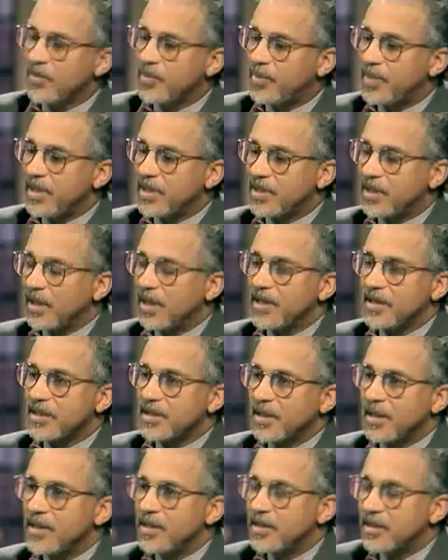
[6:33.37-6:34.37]
every piece of
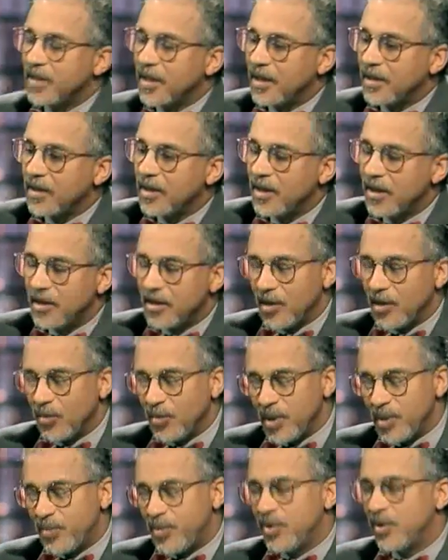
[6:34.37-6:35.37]
legislation
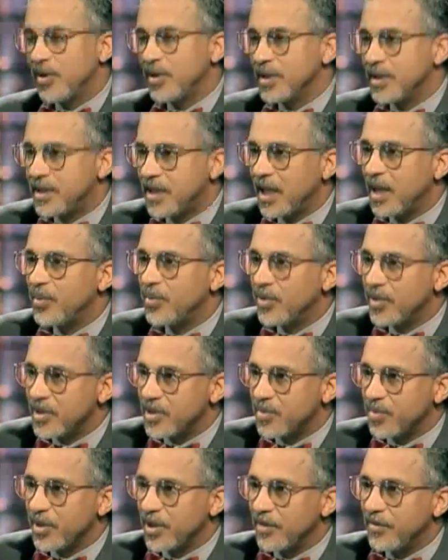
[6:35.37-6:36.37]
that we put on the table in
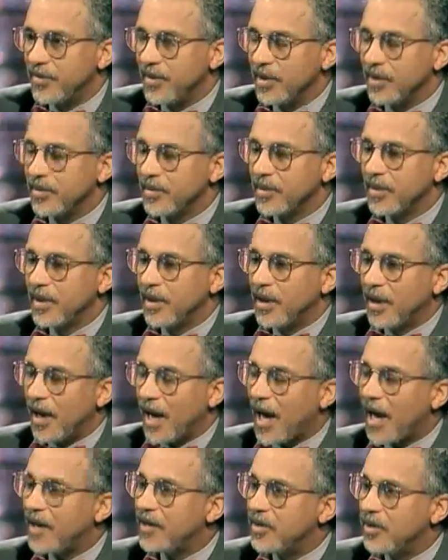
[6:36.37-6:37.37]
Springfield,
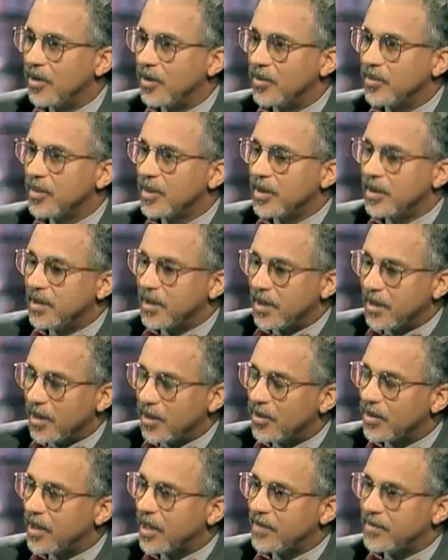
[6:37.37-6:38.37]
I know that
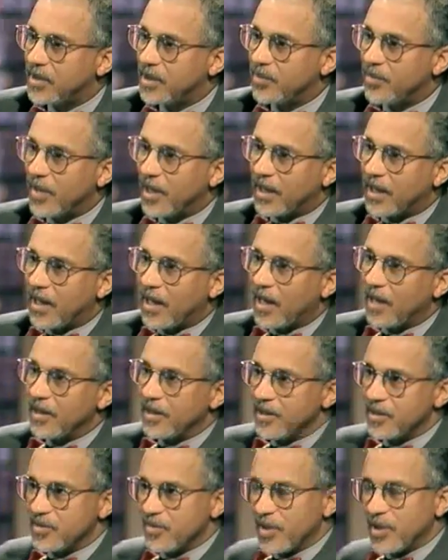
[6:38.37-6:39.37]
not only I have to get my
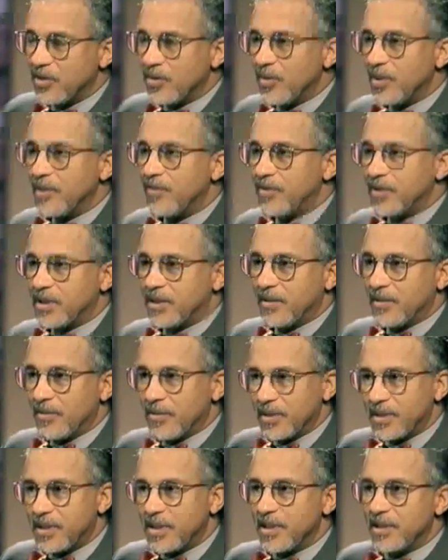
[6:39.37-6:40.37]
colleagues, my
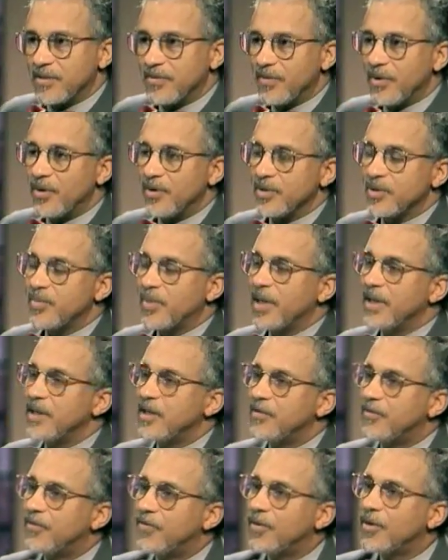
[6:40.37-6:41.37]
26 votes, but I
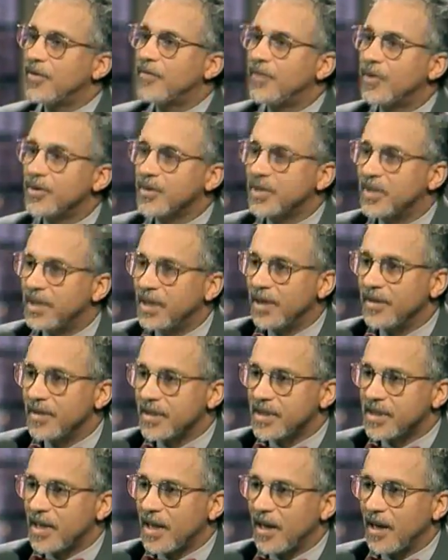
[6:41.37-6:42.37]
need 4 votes on the
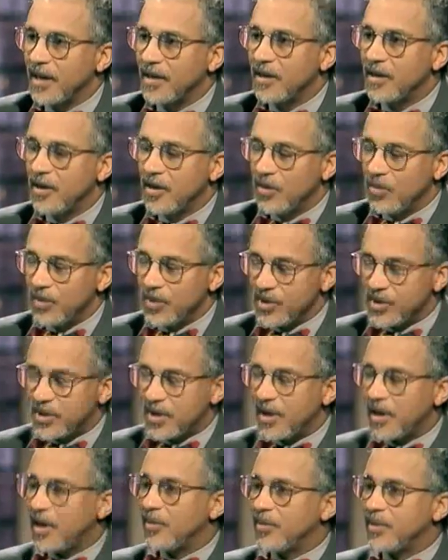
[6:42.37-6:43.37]
other side. When you
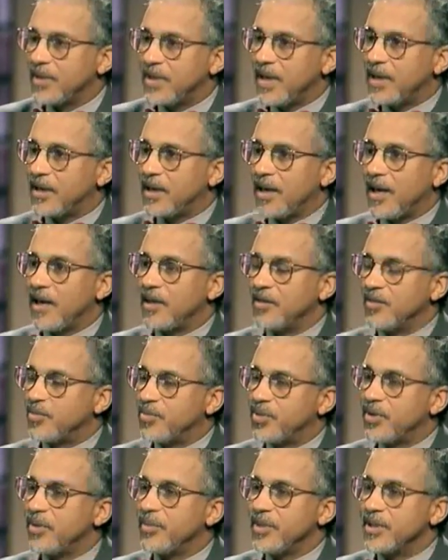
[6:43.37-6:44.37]
start out with that kind
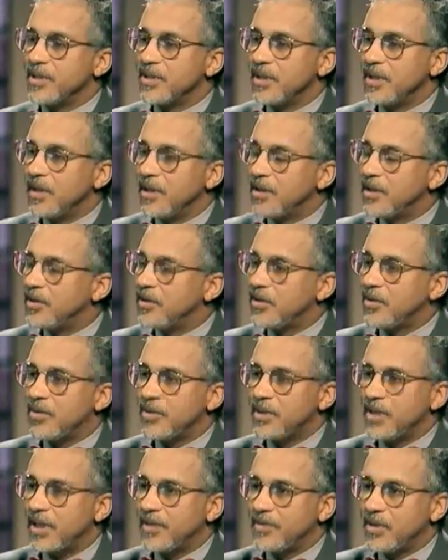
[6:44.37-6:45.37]
of premise, then you know
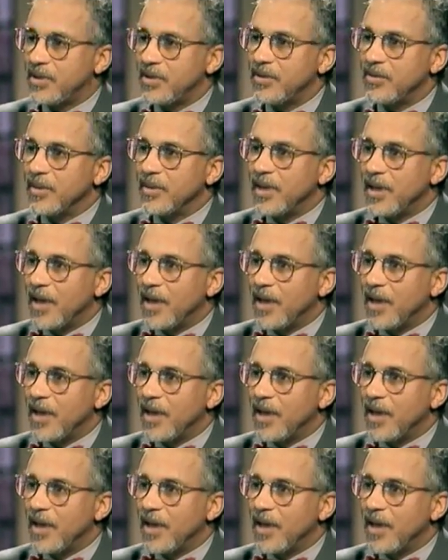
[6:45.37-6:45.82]
what you have to do.